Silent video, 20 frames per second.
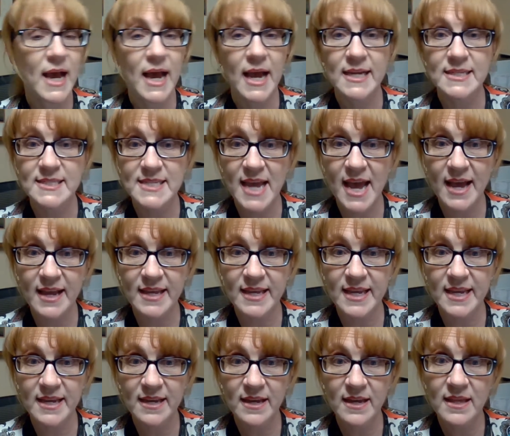
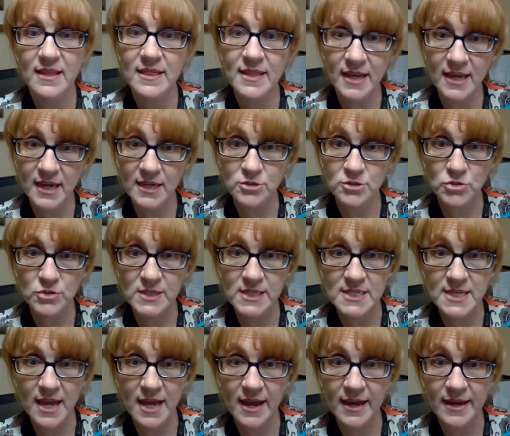attacking the
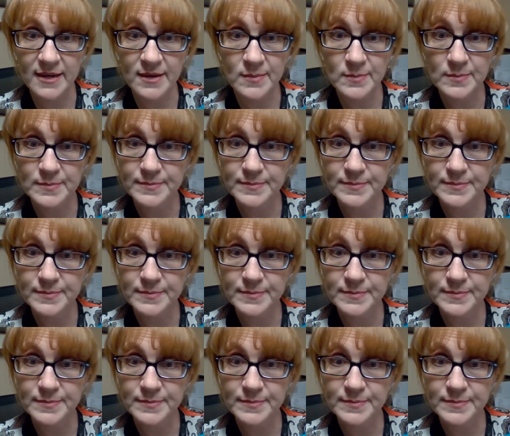countryside?